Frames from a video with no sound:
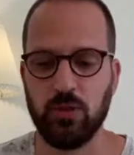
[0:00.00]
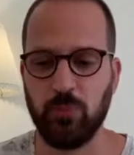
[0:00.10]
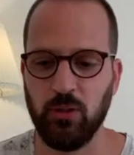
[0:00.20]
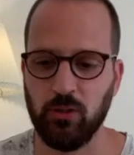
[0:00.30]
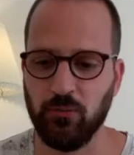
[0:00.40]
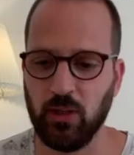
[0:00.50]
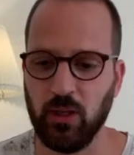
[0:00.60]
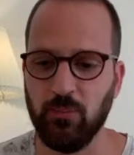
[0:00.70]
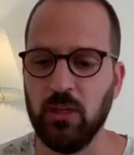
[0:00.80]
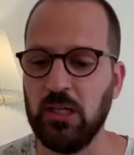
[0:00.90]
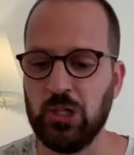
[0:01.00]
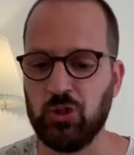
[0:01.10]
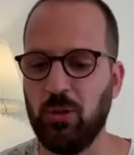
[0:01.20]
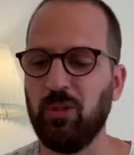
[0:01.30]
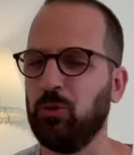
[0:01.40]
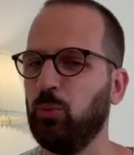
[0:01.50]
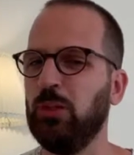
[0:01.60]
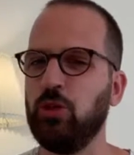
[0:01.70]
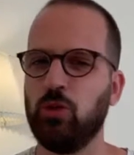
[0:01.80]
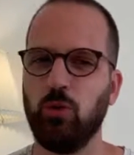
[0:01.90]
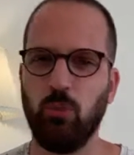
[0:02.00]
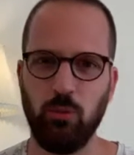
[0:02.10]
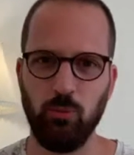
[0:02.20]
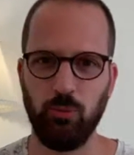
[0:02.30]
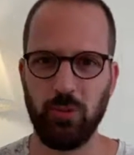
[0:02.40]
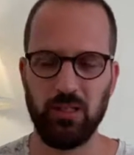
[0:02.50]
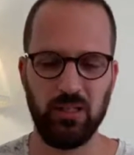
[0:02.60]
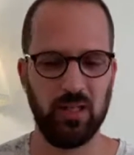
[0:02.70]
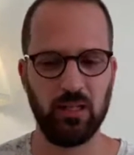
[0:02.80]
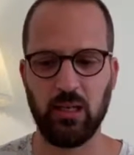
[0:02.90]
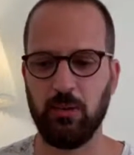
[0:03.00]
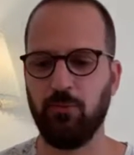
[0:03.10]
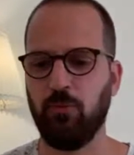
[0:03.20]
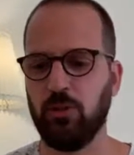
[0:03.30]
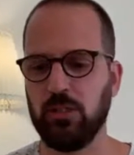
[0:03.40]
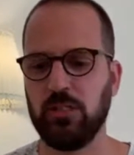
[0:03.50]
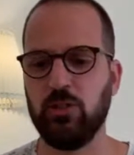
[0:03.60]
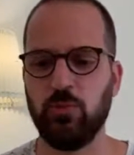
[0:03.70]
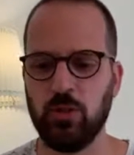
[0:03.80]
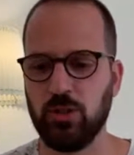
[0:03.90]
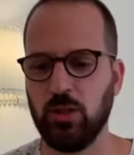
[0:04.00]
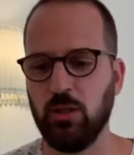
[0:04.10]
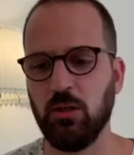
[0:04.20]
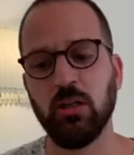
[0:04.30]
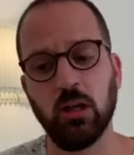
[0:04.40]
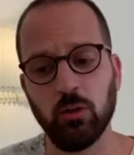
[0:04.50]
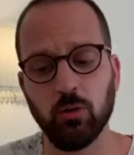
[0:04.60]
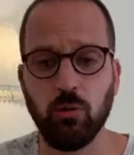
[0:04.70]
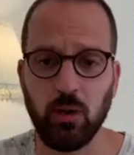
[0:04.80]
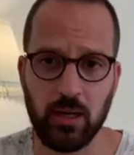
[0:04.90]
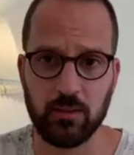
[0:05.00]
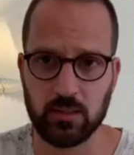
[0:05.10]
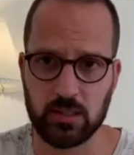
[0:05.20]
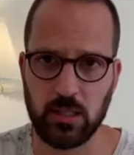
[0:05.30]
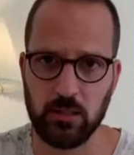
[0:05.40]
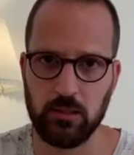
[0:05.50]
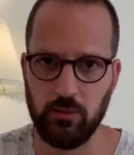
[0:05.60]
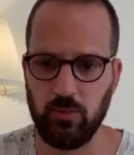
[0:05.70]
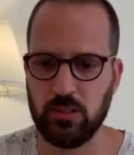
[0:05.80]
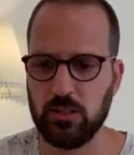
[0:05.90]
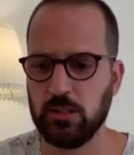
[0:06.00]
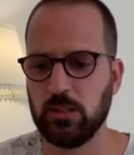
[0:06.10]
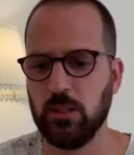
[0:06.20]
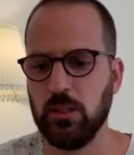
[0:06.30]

period of time. So I'm not really sure what will be the end game for this situation here, although I understand the reasons.